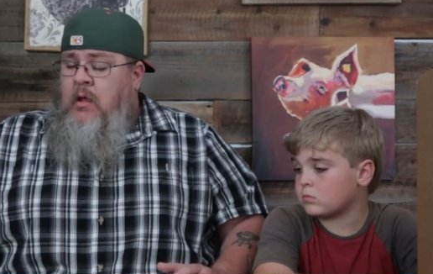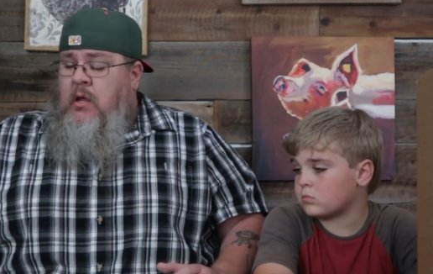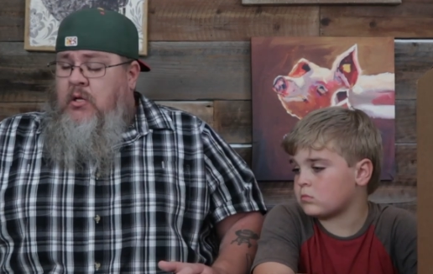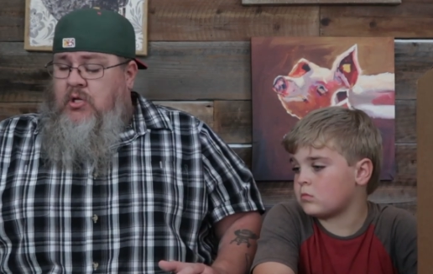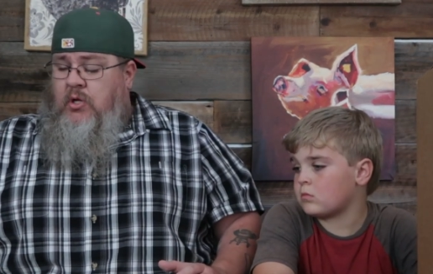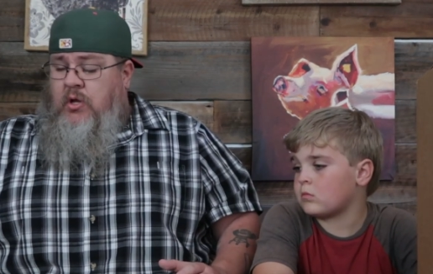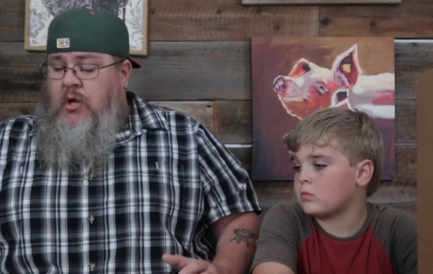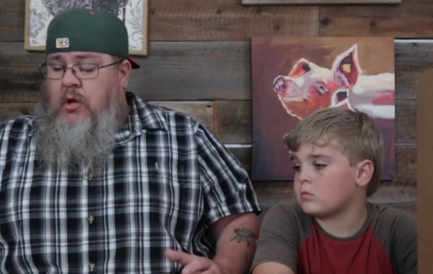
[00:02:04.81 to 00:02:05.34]

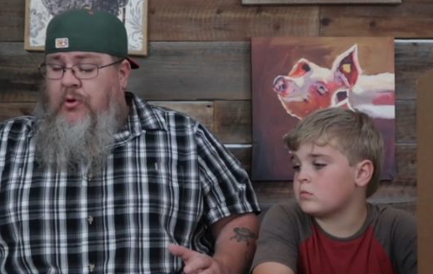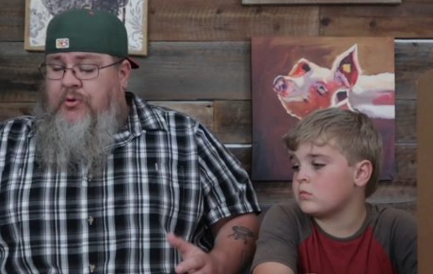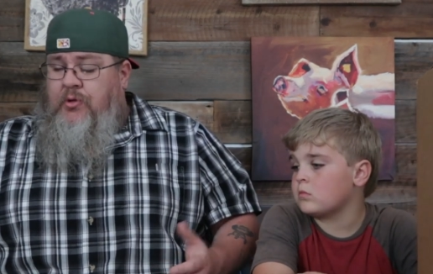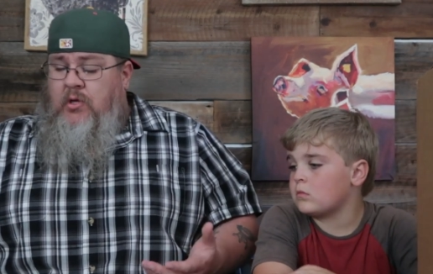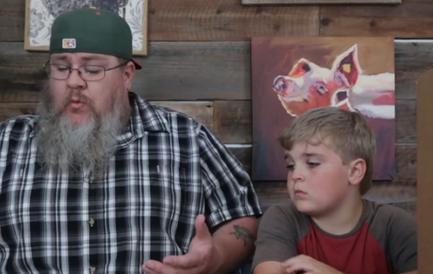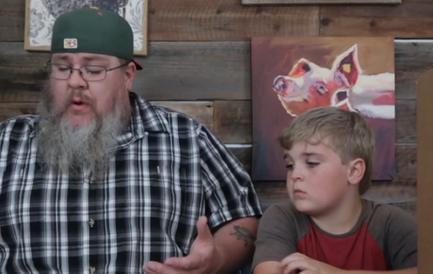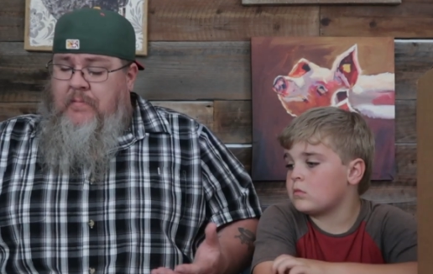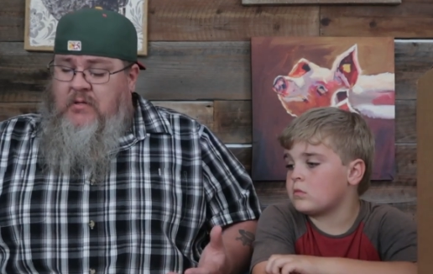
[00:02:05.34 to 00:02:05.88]
Speaker 1: So you go through
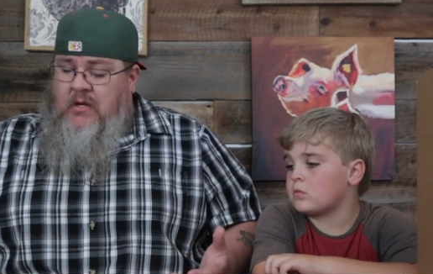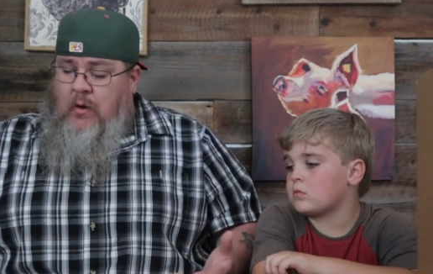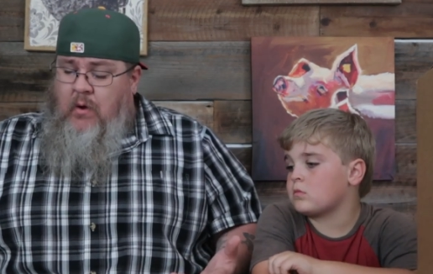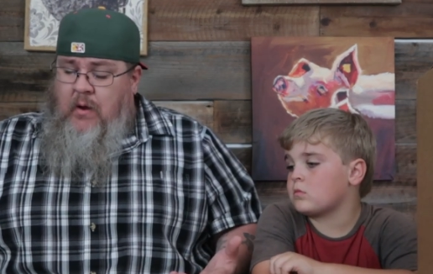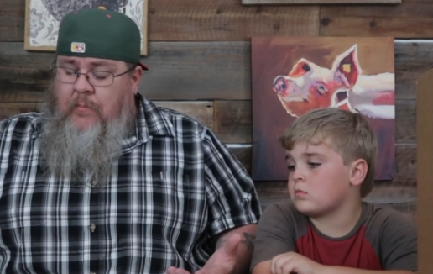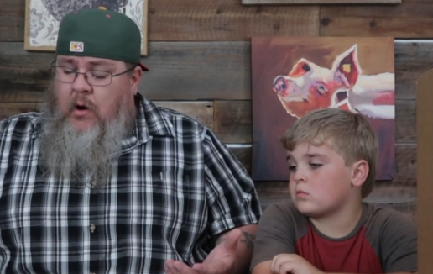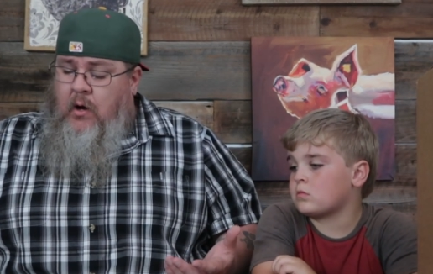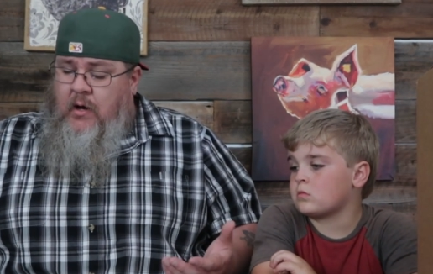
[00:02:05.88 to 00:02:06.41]
their website,
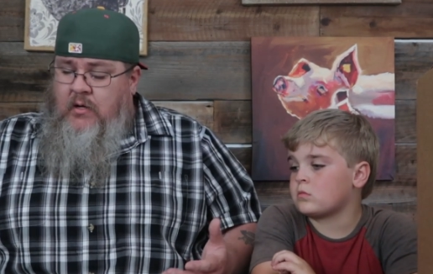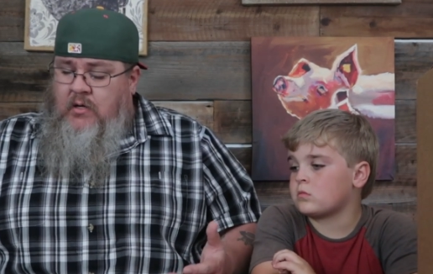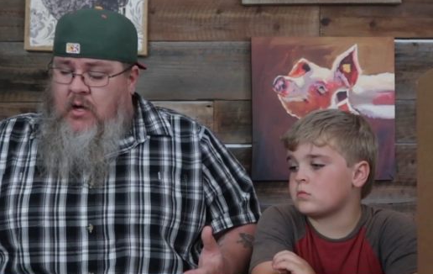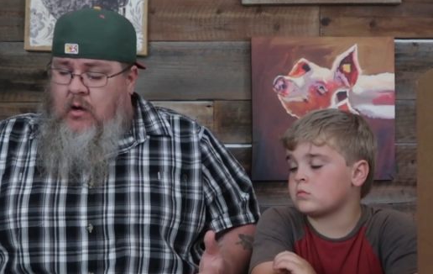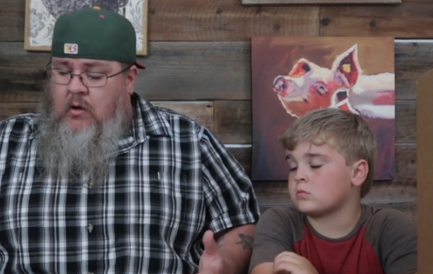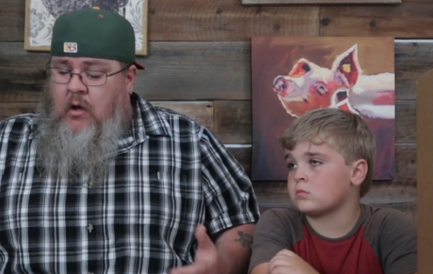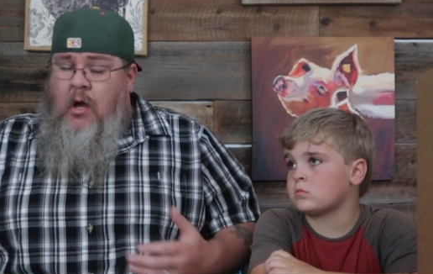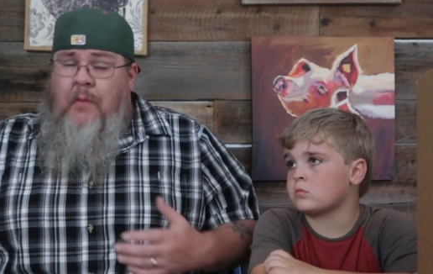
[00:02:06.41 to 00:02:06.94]

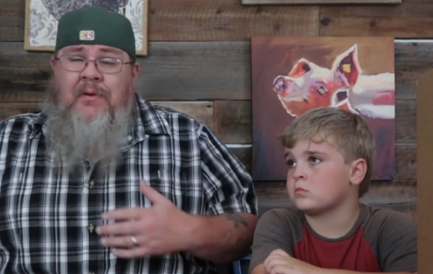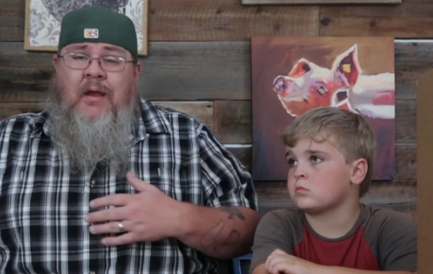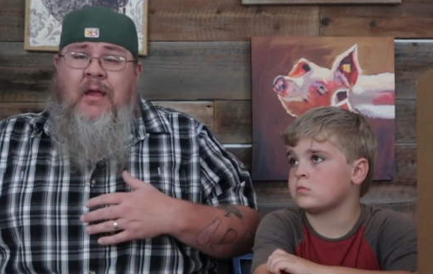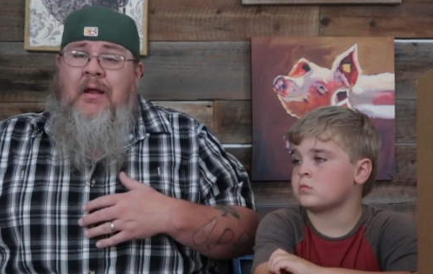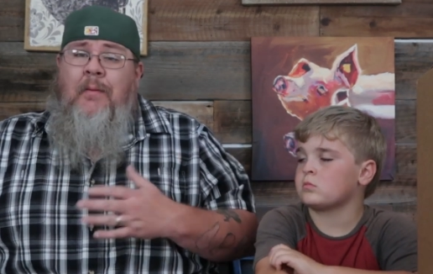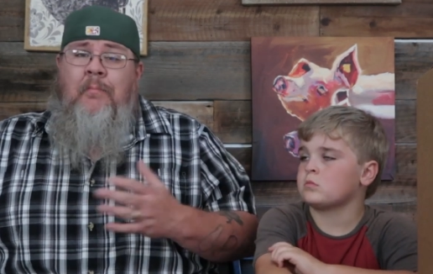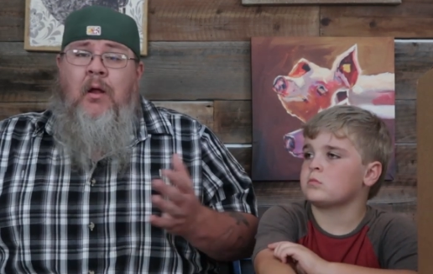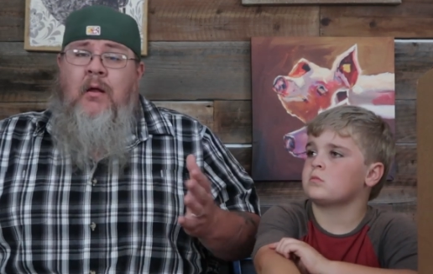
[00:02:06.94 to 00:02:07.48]
WiBargain.com.
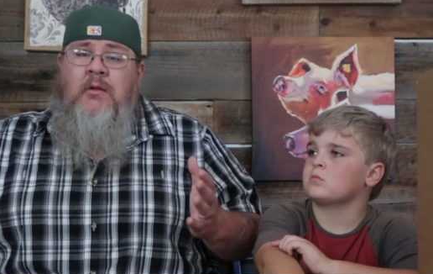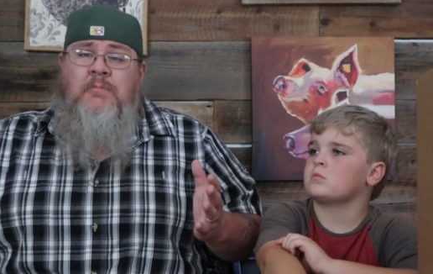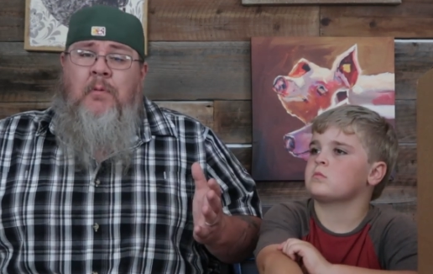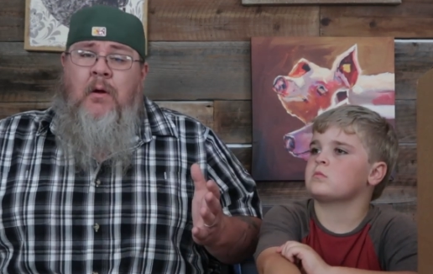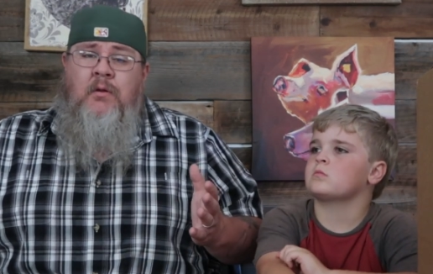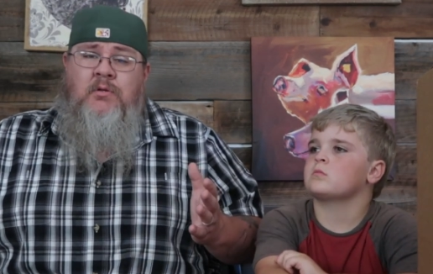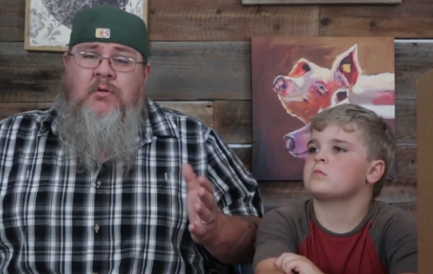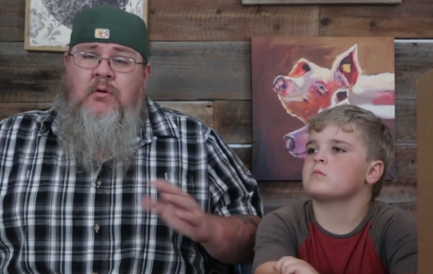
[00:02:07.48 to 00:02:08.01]
Again, I'm not
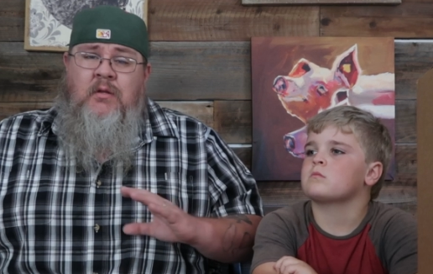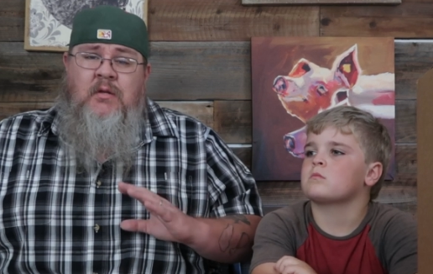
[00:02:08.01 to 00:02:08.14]
sponsored.